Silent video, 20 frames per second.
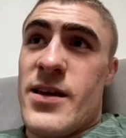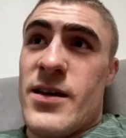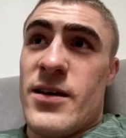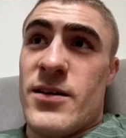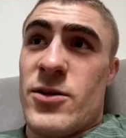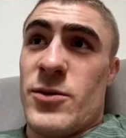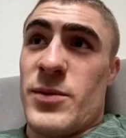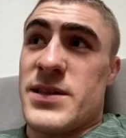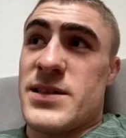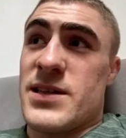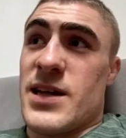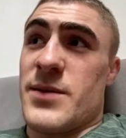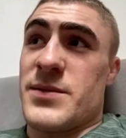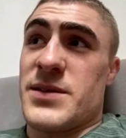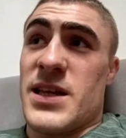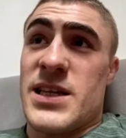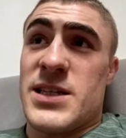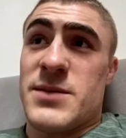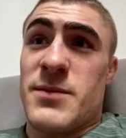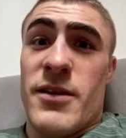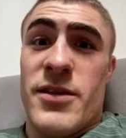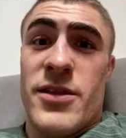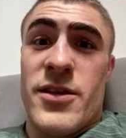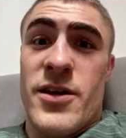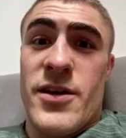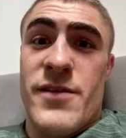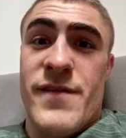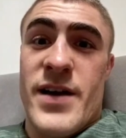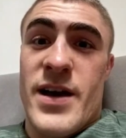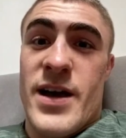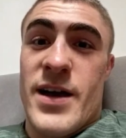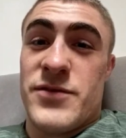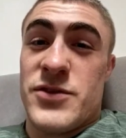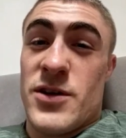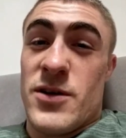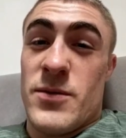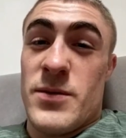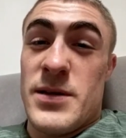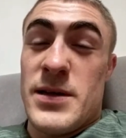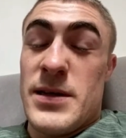a couple of times, and he's about 35,
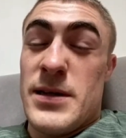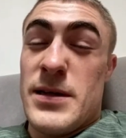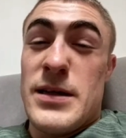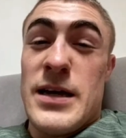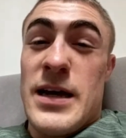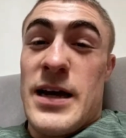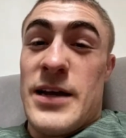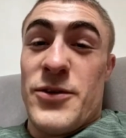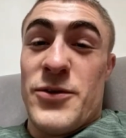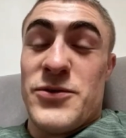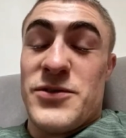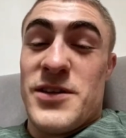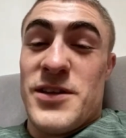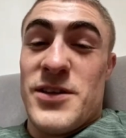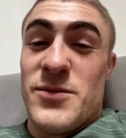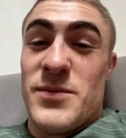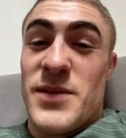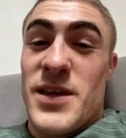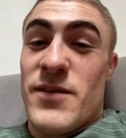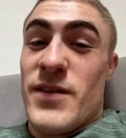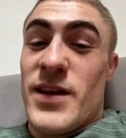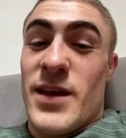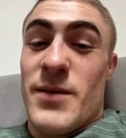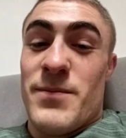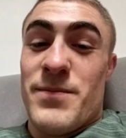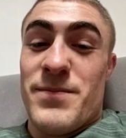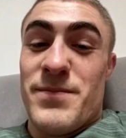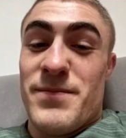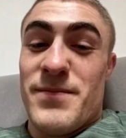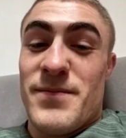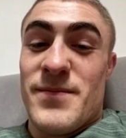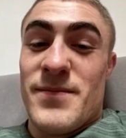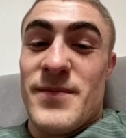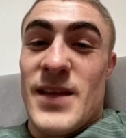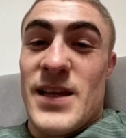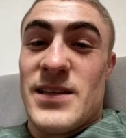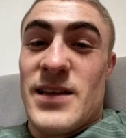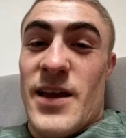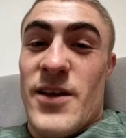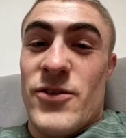so I don't see them giving him
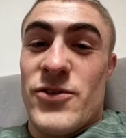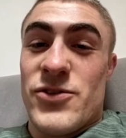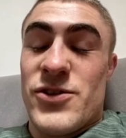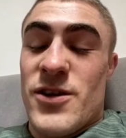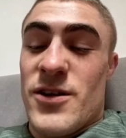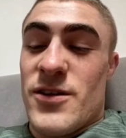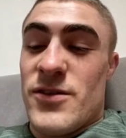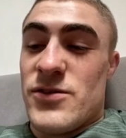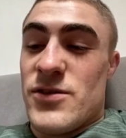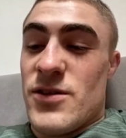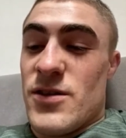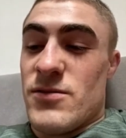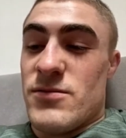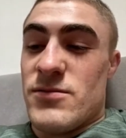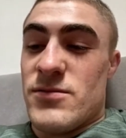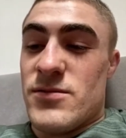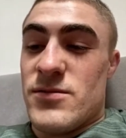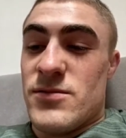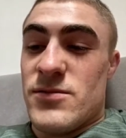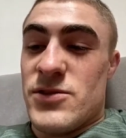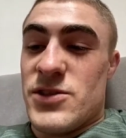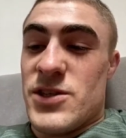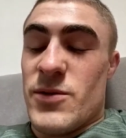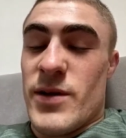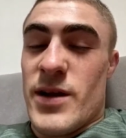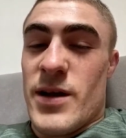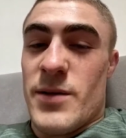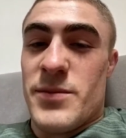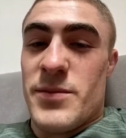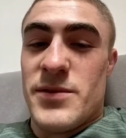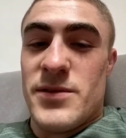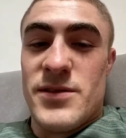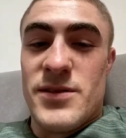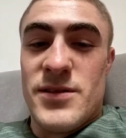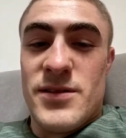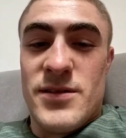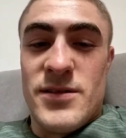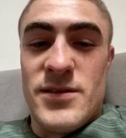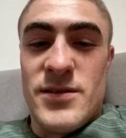a title shot. So we'll see what happens.